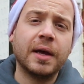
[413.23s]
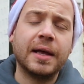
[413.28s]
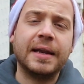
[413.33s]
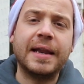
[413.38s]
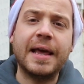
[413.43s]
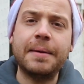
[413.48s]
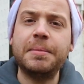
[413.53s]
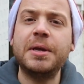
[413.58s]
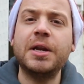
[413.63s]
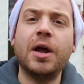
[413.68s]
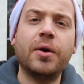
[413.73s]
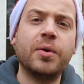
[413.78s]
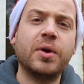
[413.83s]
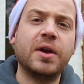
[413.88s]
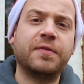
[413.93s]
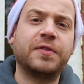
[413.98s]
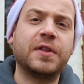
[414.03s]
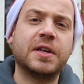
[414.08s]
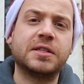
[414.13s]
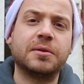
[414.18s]
Let me know
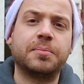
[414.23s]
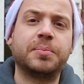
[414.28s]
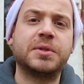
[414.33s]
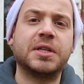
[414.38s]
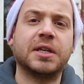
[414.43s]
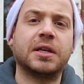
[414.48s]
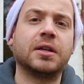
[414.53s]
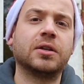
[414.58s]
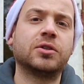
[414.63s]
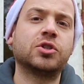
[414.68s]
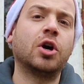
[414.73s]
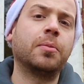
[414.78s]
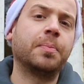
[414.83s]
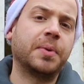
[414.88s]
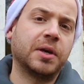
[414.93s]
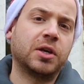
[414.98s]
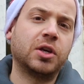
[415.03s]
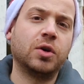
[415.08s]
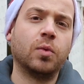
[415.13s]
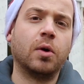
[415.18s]
if there's a particular
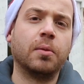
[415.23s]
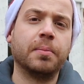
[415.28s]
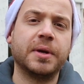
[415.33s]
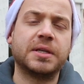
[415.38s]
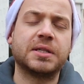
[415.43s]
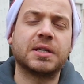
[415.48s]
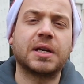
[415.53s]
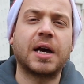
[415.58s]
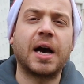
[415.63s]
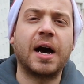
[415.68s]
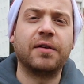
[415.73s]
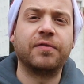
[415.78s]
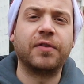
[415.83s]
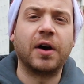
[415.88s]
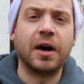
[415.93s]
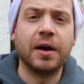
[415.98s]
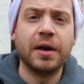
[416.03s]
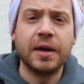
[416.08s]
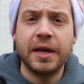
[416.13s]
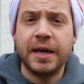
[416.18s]
topic you want me to
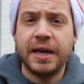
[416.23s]
cover.